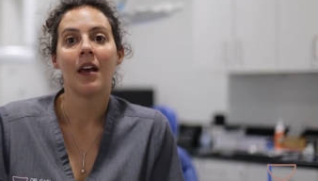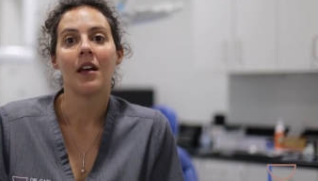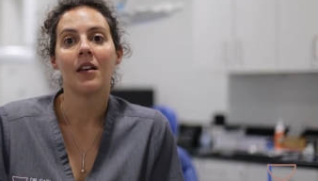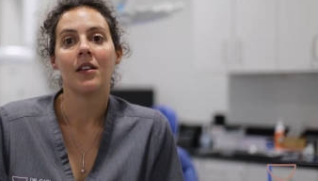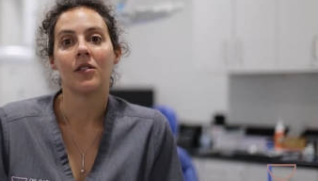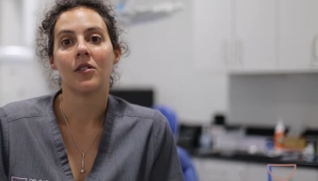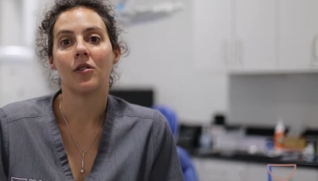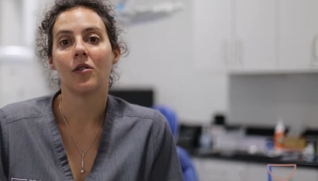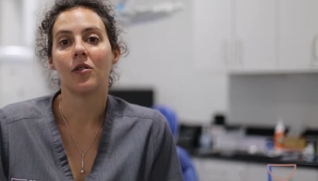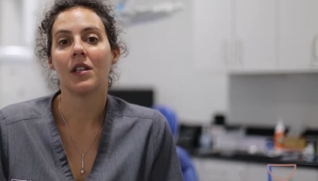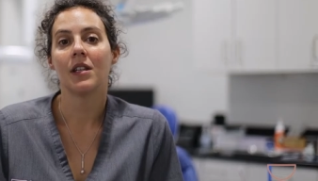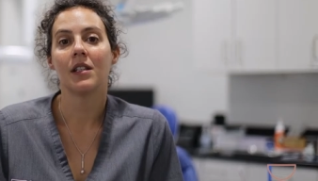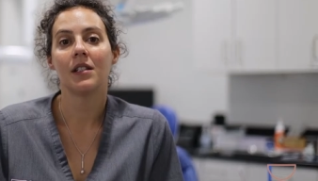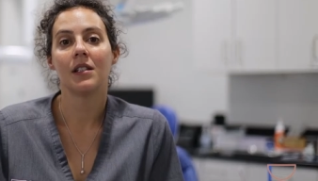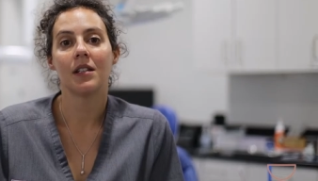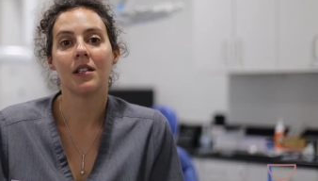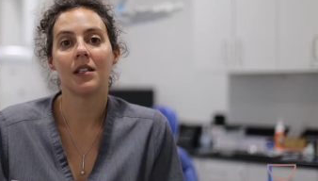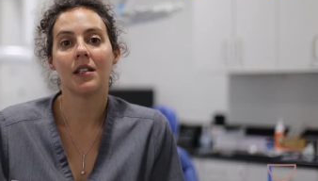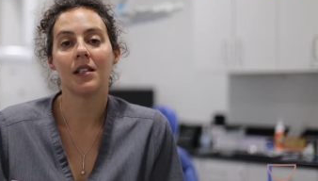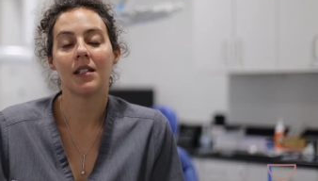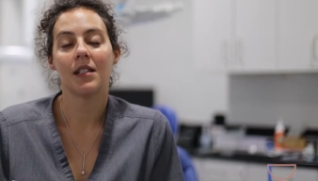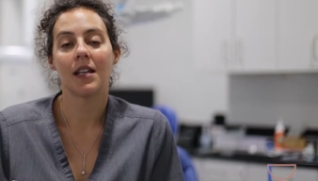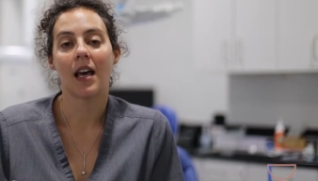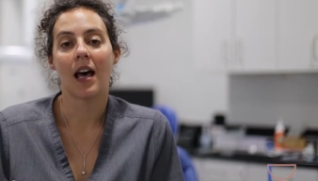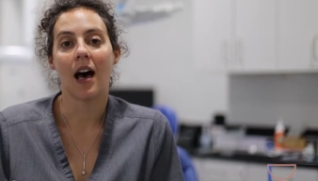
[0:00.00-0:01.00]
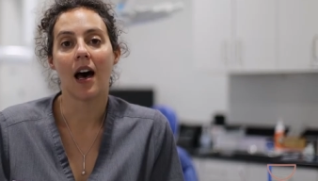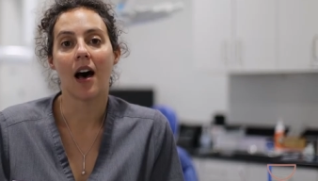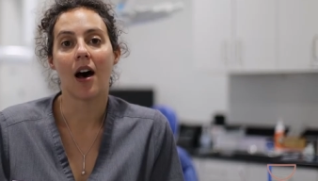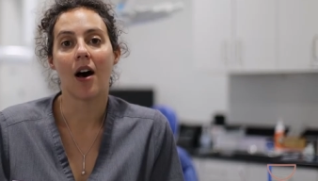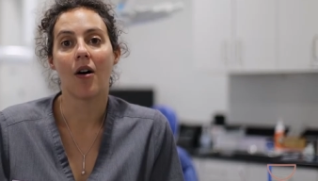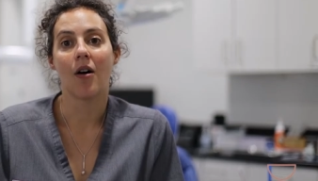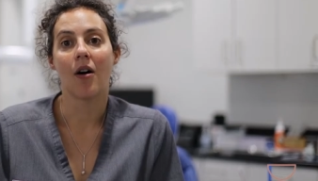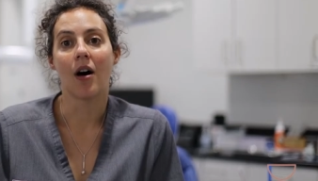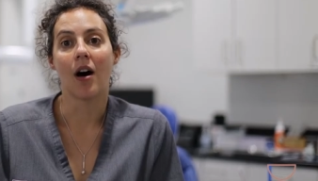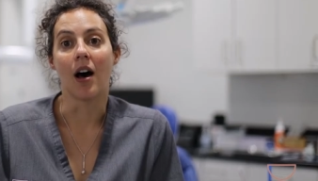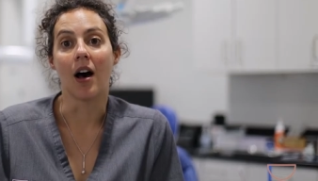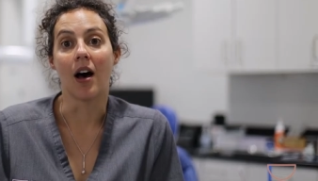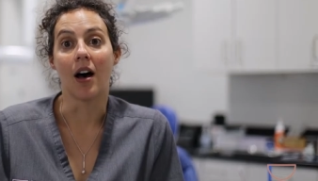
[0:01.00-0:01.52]
So this is
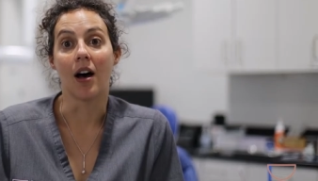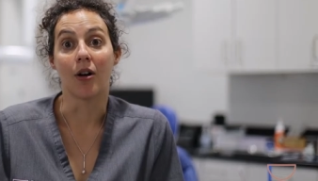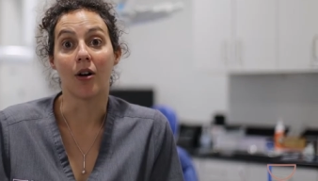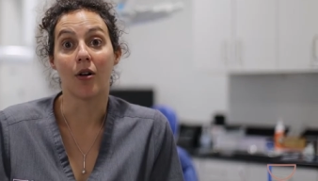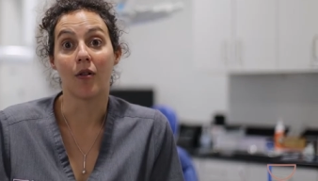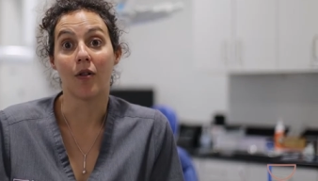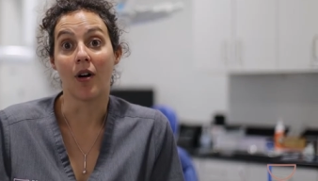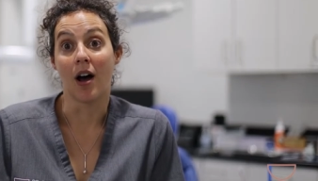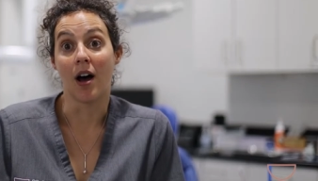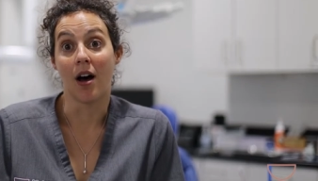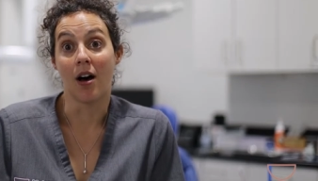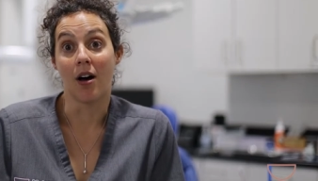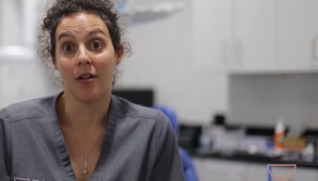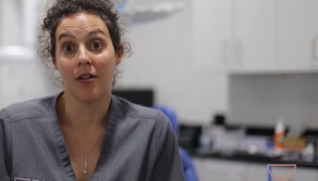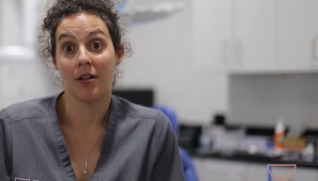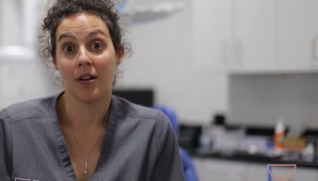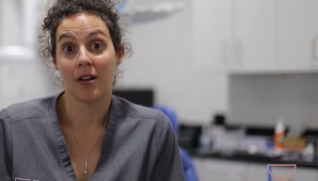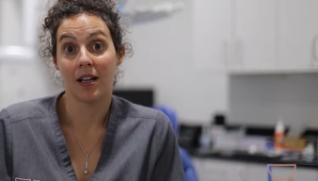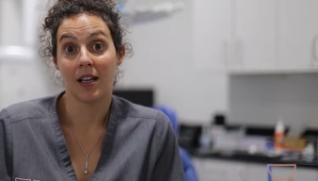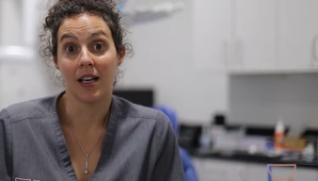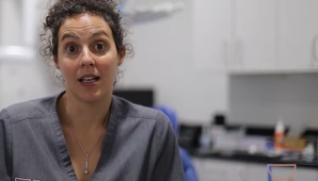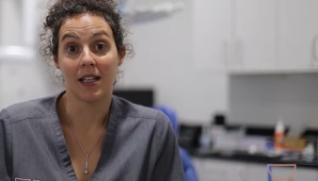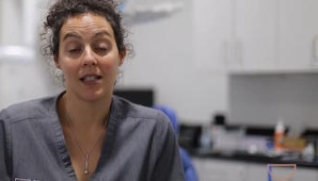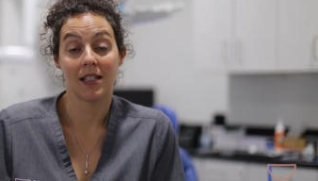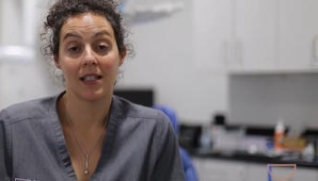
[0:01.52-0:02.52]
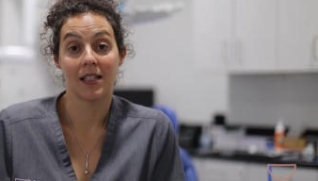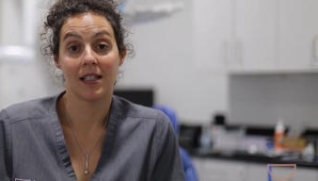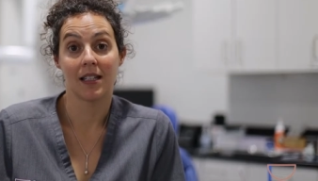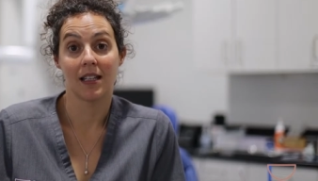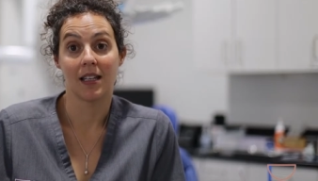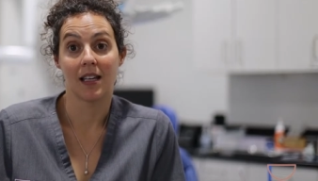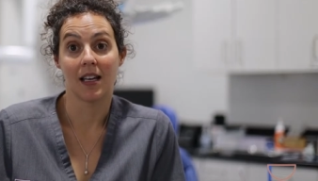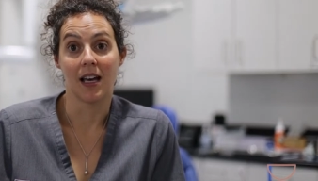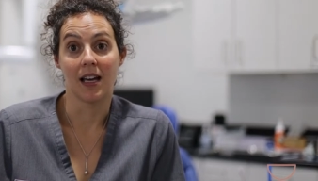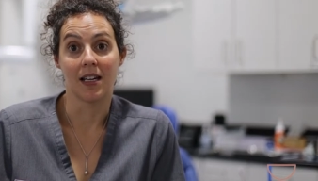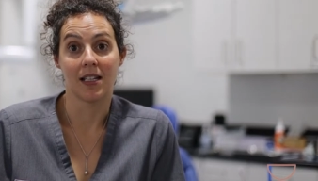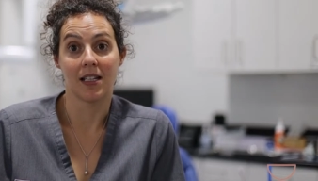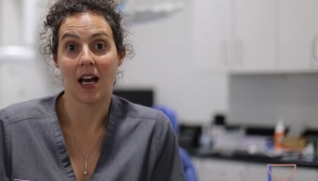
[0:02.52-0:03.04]
how our crown gets
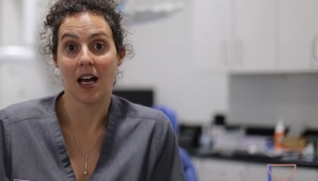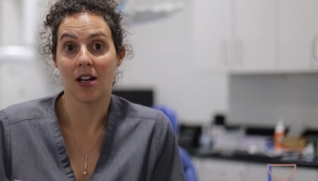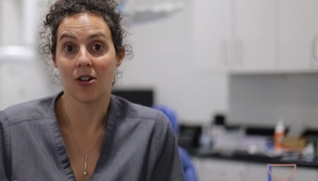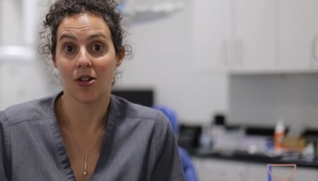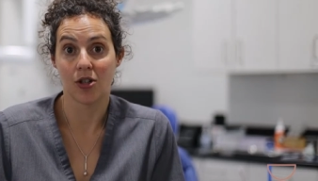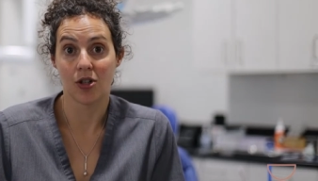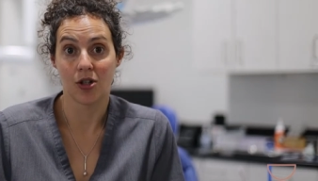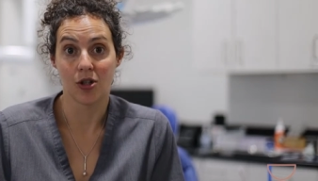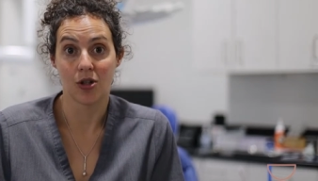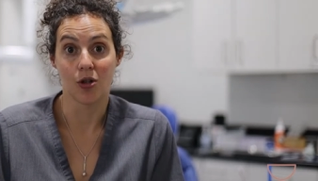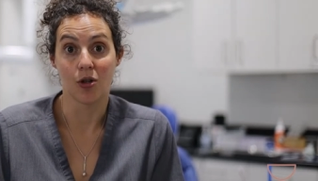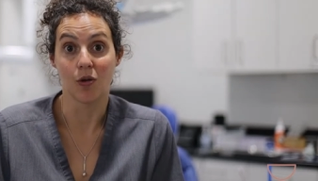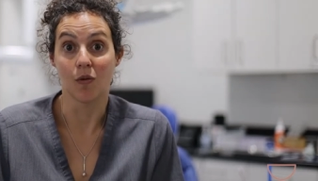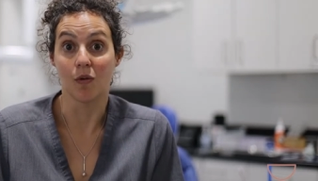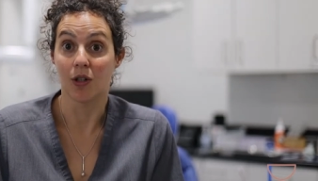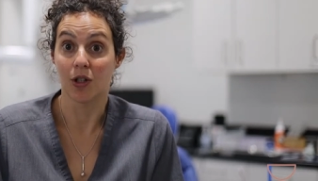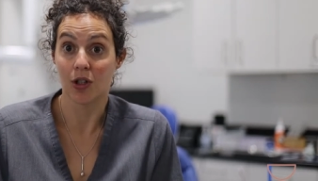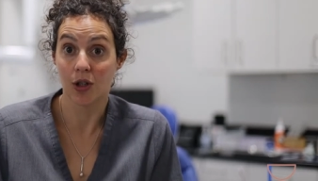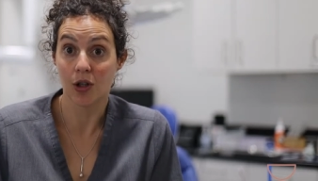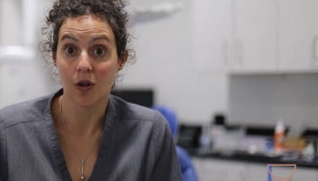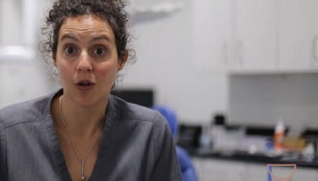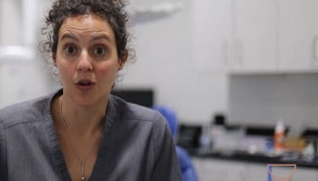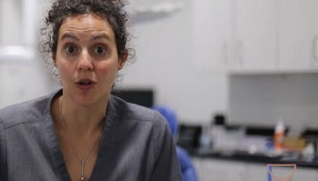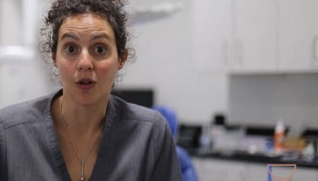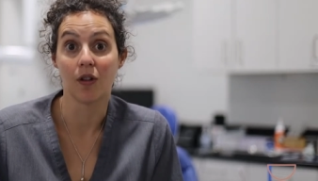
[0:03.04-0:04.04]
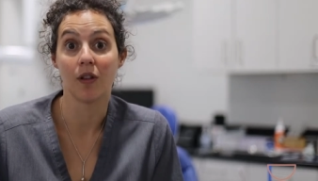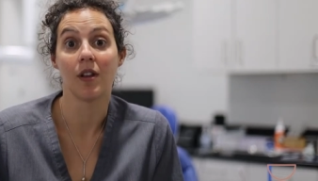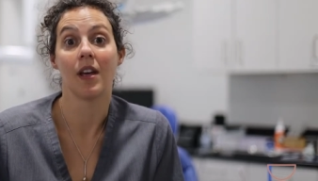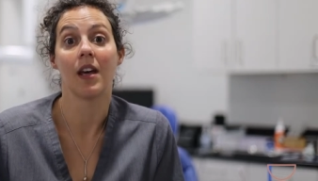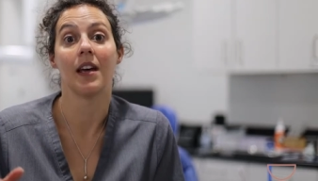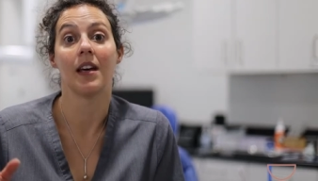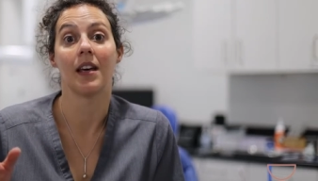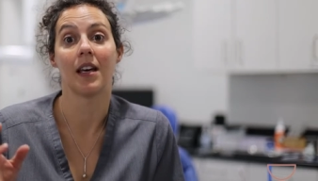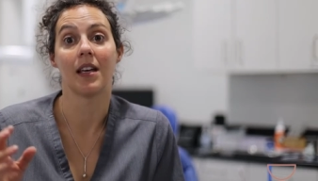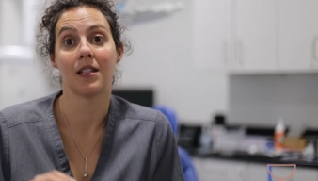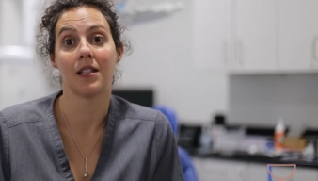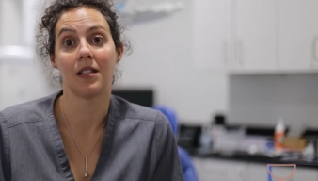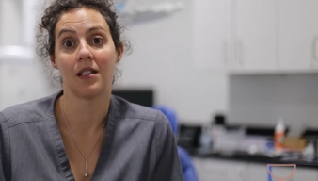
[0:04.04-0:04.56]
attached to a tooth, it
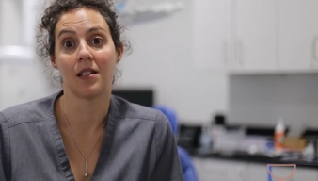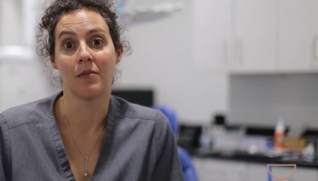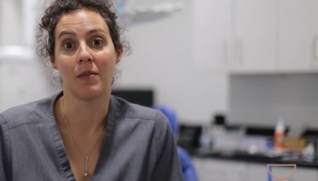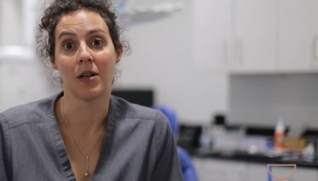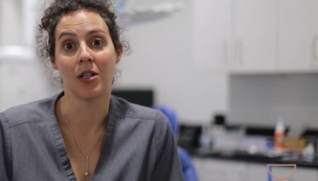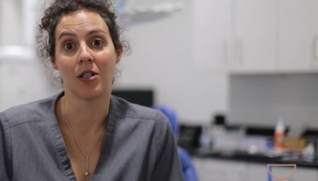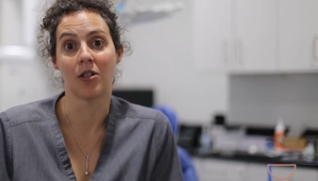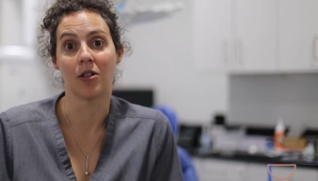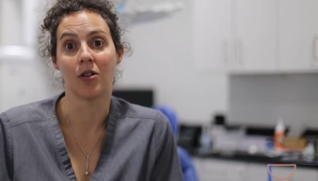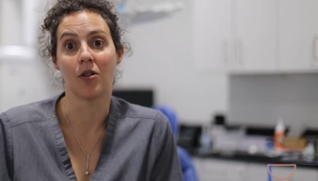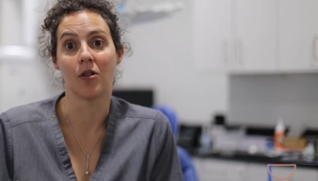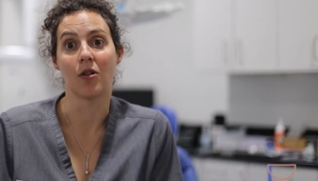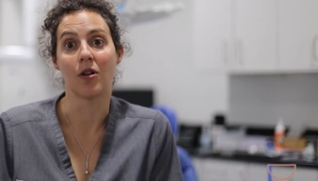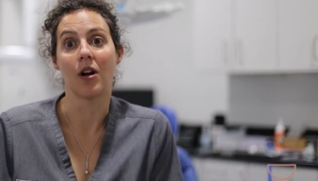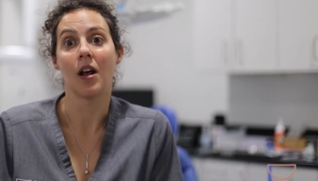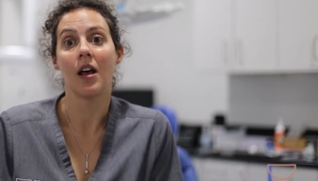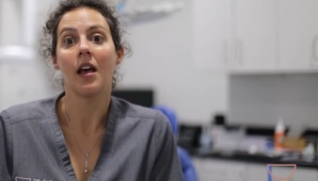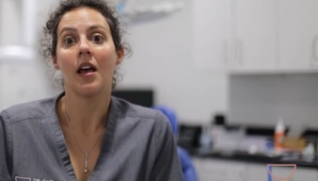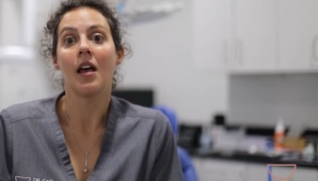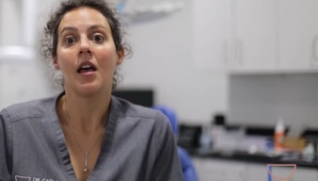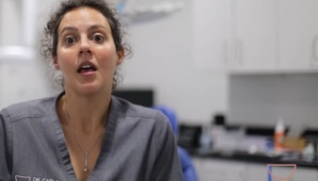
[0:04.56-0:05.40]
gets cemented on.